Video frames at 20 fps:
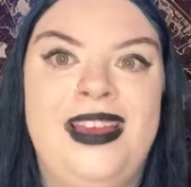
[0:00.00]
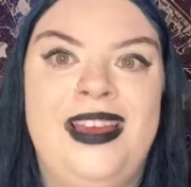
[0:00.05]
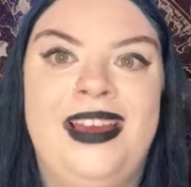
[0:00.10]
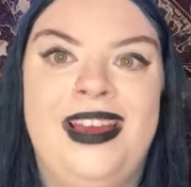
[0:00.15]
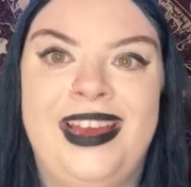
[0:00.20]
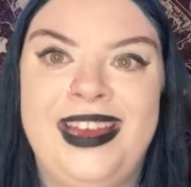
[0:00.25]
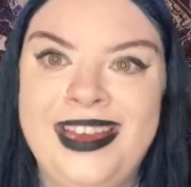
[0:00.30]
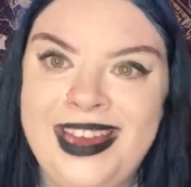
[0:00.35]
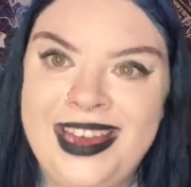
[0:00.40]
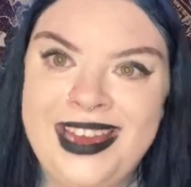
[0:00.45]

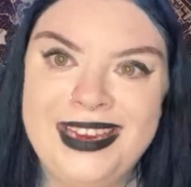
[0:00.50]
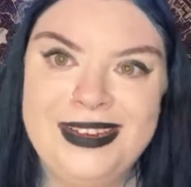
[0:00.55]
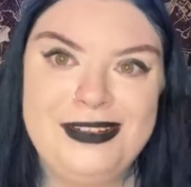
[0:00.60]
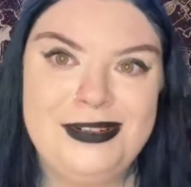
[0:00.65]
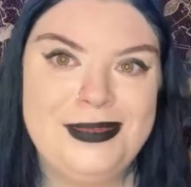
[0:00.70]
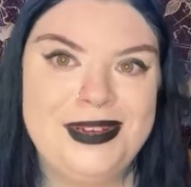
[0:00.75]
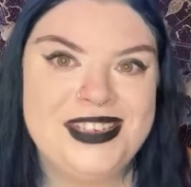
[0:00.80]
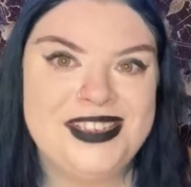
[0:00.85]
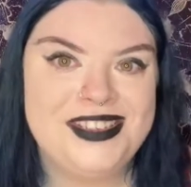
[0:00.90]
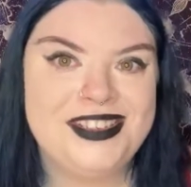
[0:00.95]
Hey, hang
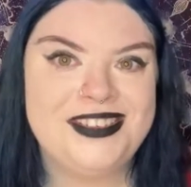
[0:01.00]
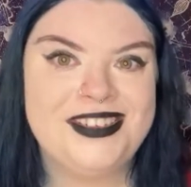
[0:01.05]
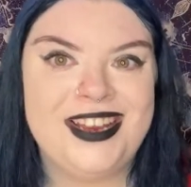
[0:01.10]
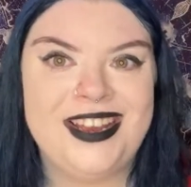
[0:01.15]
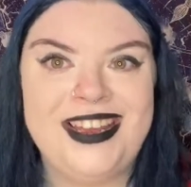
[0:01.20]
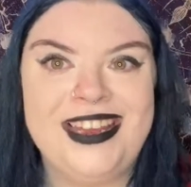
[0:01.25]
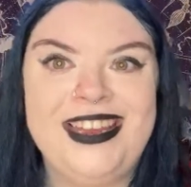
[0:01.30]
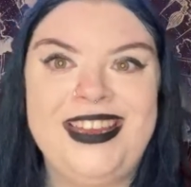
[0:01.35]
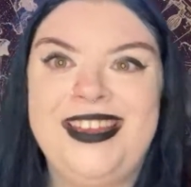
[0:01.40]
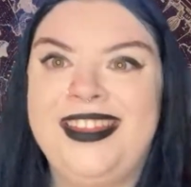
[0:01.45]
on, Mr.
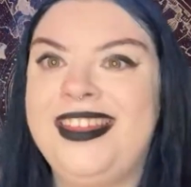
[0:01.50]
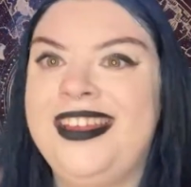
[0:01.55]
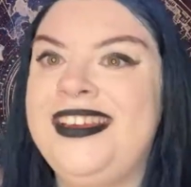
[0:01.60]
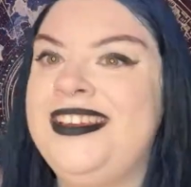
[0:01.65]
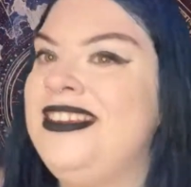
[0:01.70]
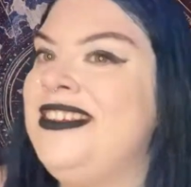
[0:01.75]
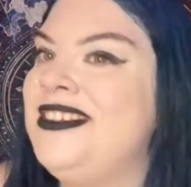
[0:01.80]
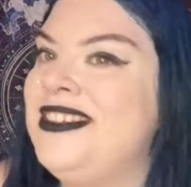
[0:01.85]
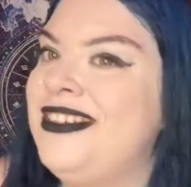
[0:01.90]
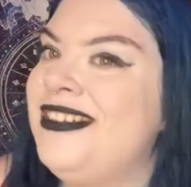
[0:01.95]
J. Thank
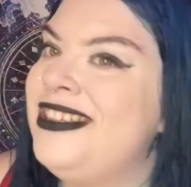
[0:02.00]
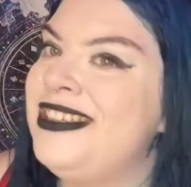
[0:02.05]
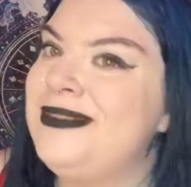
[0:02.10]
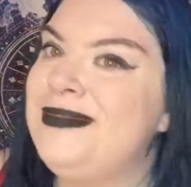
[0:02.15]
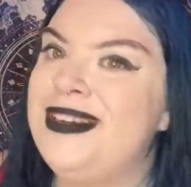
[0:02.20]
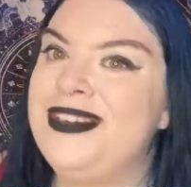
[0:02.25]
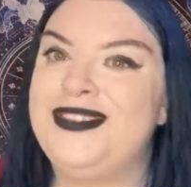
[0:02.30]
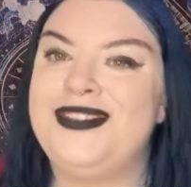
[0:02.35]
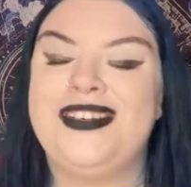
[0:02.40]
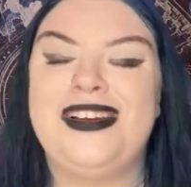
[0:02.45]
you so, so
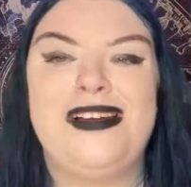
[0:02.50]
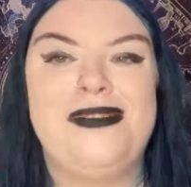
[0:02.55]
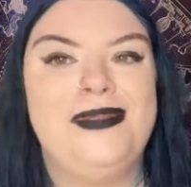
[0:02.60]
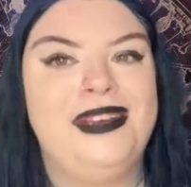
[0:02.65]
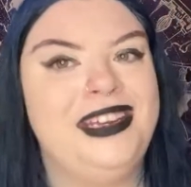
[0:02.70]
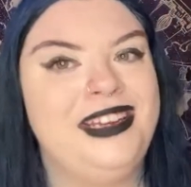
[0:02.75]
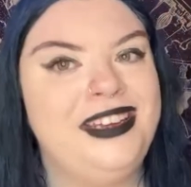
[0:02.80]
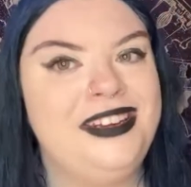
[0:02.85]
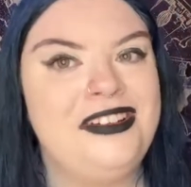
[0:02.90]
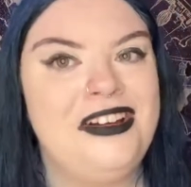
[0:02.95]
much for
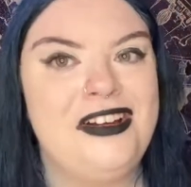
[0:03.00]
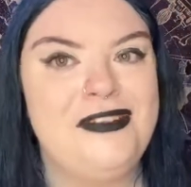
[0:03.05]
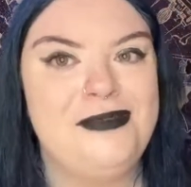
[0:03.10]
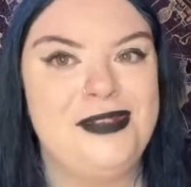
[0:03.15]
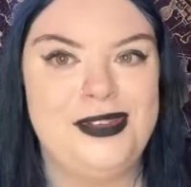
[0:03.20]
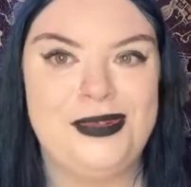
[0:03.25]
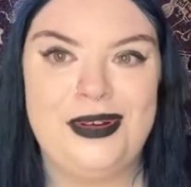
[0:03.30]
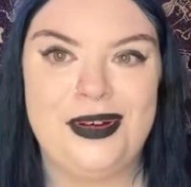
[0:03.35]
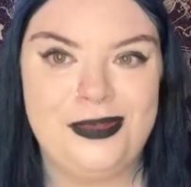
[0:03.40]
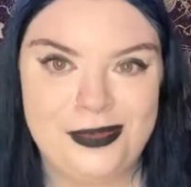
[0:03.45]
coming in. I hope
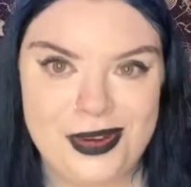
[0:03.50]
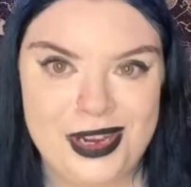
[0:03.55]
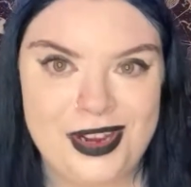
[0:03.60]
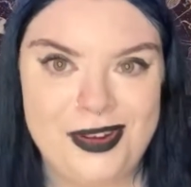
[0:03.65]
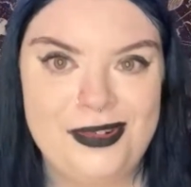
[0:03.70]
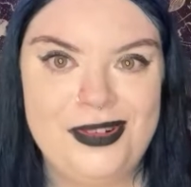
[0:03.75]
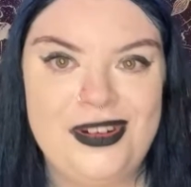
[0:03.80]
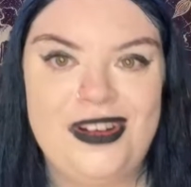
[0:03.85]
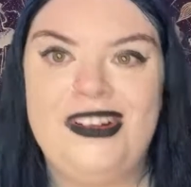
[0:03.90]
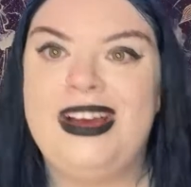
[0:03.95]
you are
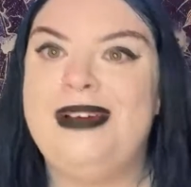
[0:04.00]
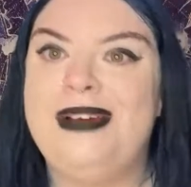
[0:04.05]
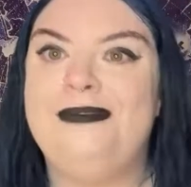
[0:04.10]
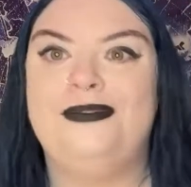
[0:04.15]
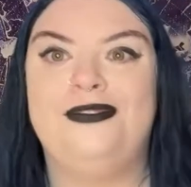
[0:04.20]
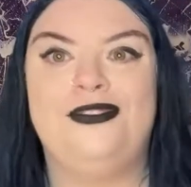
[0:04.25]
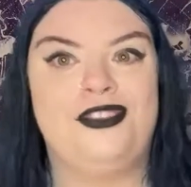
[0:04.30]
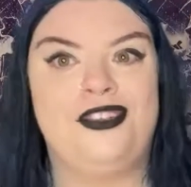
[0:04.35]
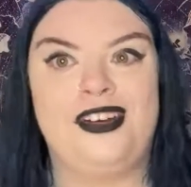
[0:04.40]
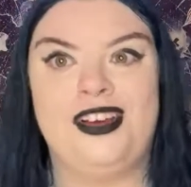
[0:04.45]
well. I
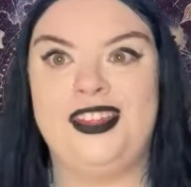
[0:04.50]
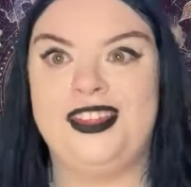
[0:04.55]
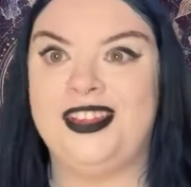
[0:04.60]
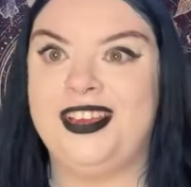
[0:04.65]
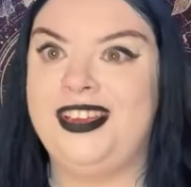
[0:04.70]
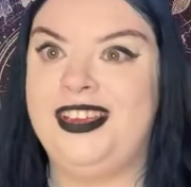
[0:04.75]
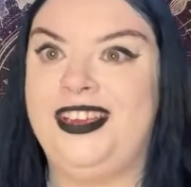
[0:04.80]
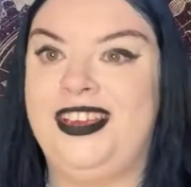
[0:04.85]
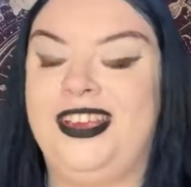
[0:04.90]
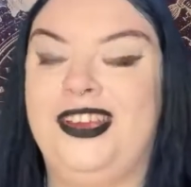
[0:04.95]
am fine,
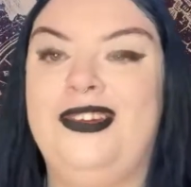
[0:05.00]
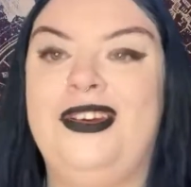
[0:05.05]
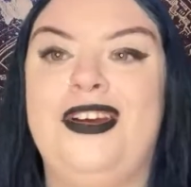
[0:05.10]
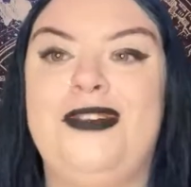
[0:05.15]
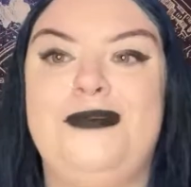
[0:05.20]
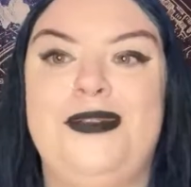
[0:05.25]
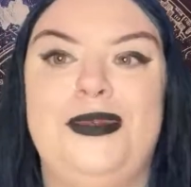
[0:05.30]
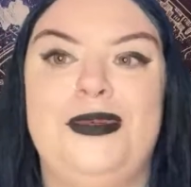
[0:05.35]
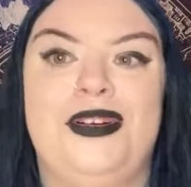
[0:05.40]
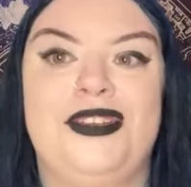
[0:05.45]
thank you.
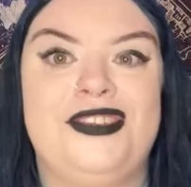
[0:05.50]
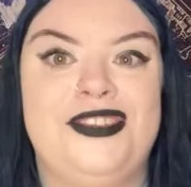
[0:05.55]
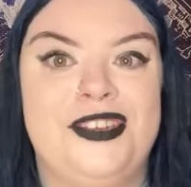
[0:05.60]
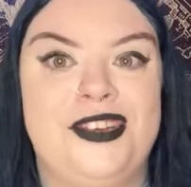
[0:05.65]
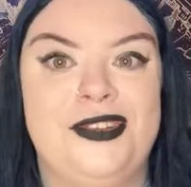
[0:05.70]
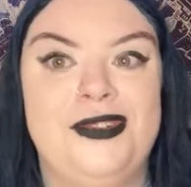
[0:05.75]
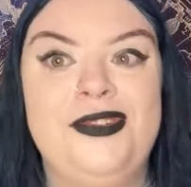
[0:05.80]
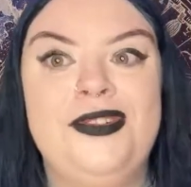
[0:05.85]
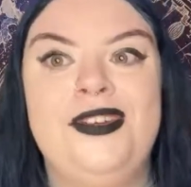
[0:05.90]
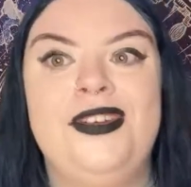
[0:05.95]
Hope you are
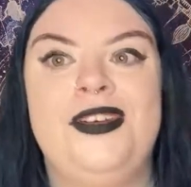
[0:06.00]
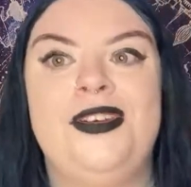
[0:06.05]
too.